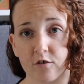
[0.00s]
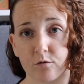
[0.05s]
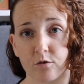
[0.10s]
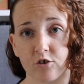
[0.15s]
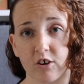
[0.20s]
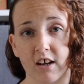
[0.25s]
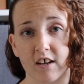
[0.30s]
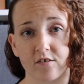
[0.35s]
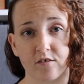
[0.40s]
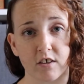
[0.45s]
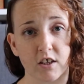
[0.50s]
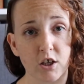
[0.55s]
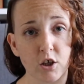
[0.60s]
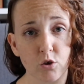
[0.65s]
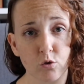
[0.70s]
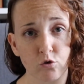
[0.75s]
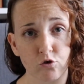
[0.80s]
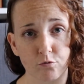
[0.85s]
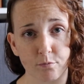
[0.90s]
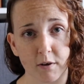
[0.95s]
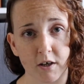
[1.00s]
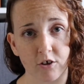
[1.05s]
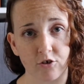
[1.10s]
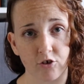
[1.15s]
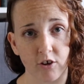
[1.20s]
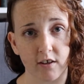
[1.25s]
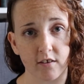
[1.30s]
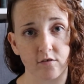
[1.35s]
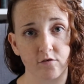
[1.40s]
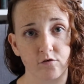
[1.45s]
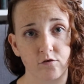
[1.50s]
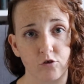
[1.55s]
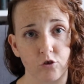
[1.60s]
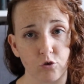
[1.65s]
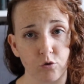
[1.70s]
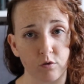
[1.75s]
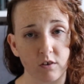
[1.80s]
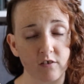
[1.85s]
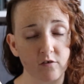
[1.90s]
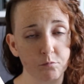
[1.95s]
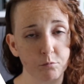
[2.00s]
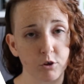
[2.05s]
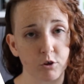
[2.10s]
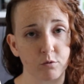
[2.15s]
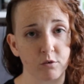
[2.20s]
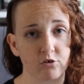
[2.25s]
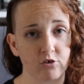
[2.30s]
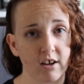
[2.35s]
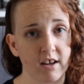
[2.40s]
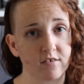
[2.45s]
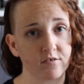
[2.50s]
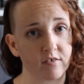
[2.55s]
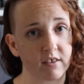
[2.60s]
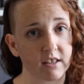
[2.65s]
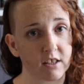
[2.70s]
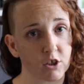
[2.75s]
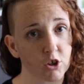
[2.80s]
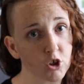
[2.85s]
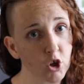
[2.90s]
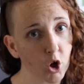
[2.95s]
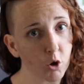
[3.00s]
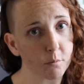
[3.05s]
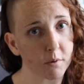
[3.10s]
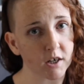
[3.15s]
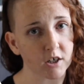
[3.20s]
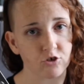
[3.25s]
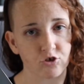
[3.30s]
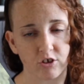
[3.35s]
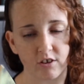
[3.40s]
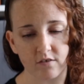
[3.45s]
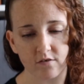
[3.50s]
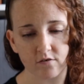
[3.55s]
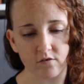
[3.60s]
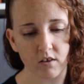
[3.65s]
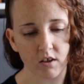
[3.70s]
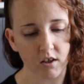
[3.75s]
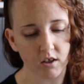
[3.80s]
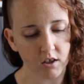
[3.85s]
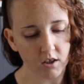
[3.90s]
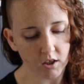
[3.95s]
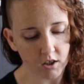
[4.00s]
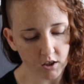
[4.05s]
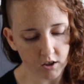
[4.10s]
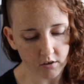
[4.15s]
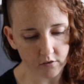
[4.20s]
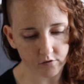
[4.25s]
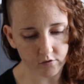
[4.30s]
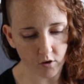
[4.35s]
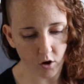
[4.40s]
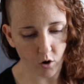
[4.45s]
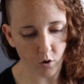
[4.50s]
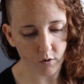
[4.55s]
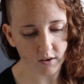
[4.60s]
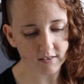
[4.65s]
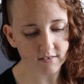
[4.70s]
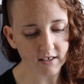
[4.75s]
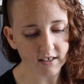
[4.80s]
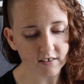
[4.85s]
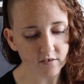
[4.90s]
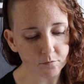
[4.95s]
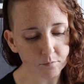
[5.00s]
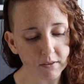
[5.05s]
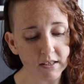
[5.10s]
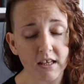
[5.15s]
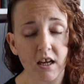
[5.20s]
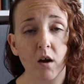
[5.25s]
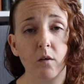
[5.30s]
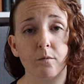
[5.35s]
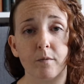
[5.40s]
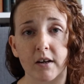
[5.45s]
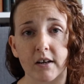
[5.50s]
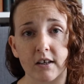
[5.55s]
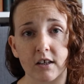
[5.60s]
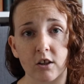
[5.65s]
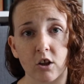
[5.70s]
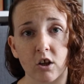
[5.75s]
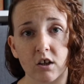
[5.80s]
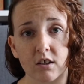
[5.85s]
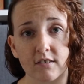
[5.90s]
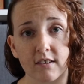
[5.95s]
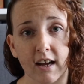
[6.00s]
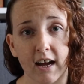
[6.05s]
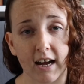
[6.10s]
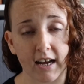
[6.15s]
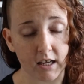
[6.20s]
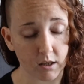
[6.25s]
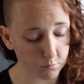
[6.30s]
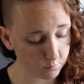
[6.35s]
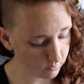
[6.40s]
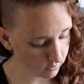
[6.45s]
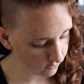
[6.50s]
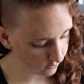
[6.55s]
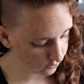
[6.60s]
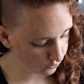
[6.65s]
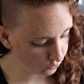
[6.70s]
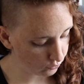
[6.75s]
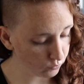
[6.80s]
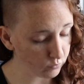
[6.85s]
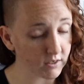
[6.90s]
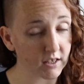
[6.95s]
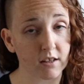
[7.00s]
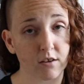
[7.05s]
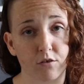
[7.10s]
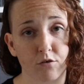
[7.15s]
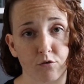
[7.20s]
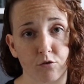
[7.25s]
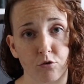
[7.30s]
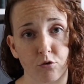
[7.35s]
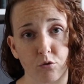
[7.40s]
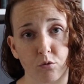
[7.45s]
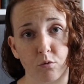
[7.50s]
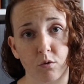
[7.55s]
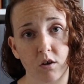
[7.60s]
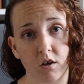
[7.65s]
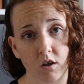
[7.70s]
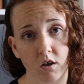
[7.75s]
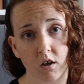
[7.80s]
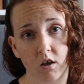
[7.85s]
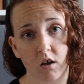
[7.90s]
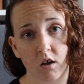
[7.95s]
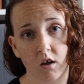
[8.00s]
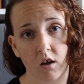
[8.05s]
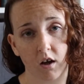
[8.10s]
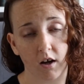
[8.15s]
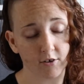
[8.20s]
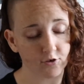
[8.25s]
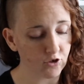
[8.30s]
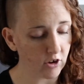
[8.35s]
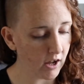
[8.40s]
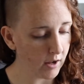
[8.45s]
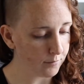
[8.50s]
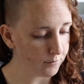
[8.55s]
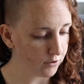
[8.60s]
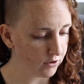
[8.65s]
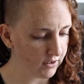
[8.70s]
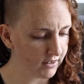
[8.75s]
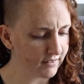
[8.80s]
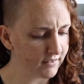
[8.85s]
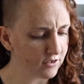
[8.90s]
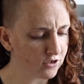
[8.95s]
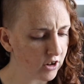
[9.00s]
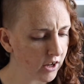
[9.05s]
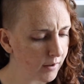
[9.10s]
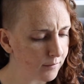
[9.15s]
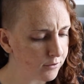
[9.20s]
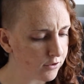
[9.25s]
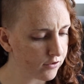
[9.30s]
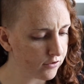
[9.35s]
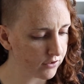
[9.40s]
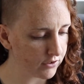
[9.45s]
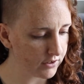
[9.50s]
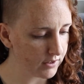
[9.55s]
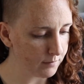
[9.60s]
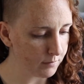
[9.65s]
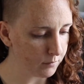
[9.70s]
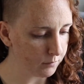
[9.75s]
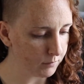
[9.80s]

which has huge margins, to this book, which has like no margins. So it takes me a very long time to get through a chapter, and the chapters are even